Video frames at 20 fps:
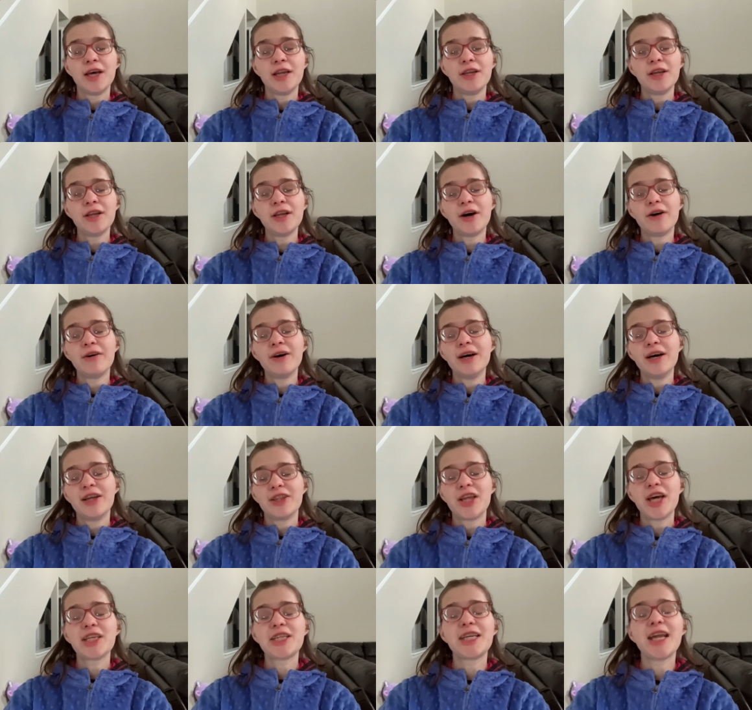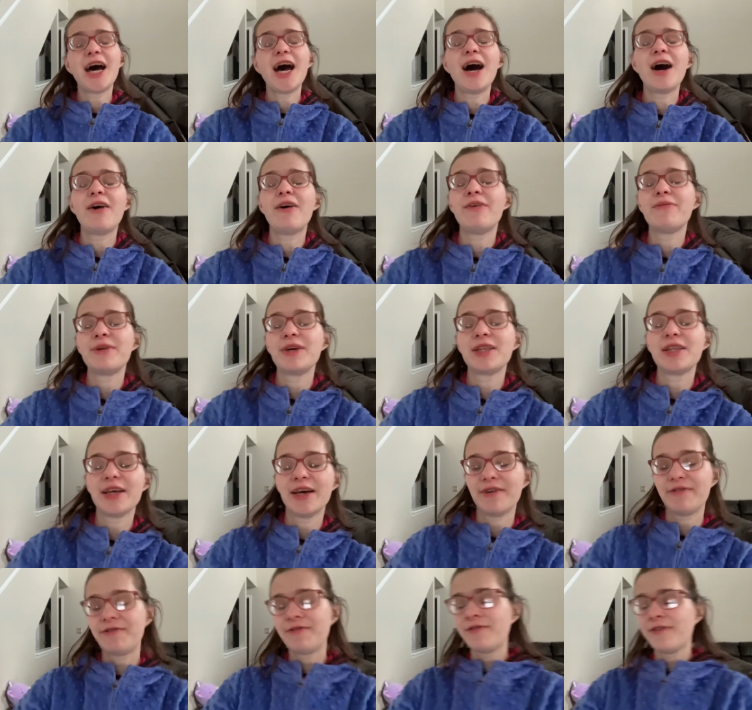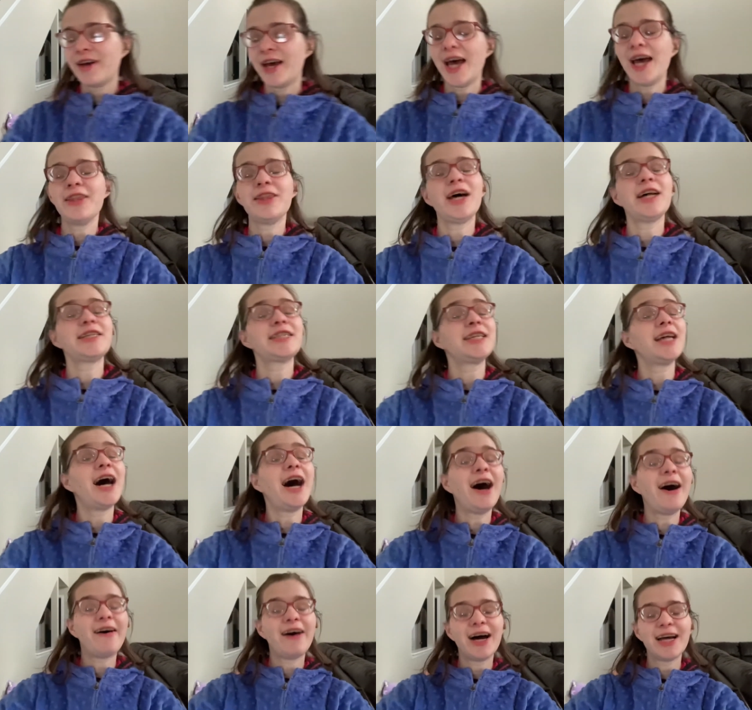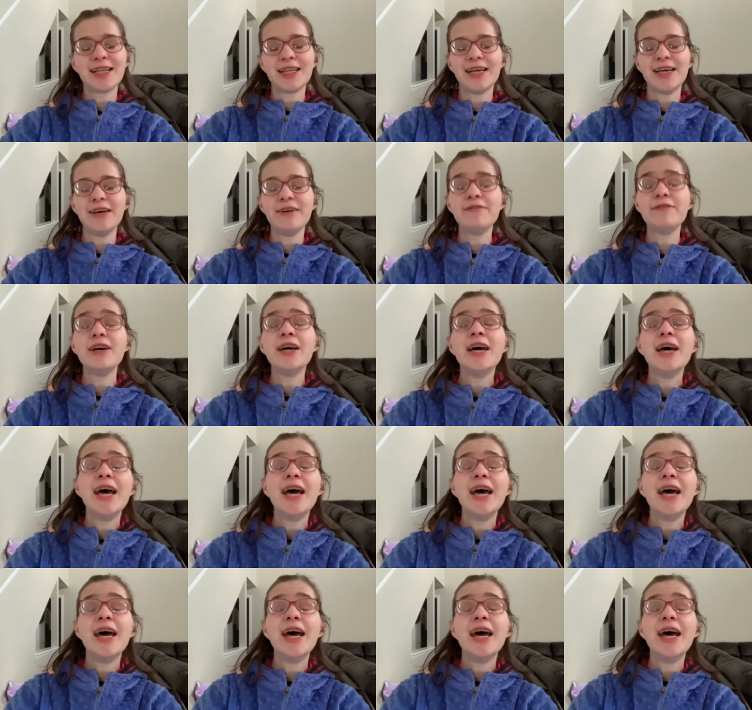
No, that's not how we live. And that's not how I live.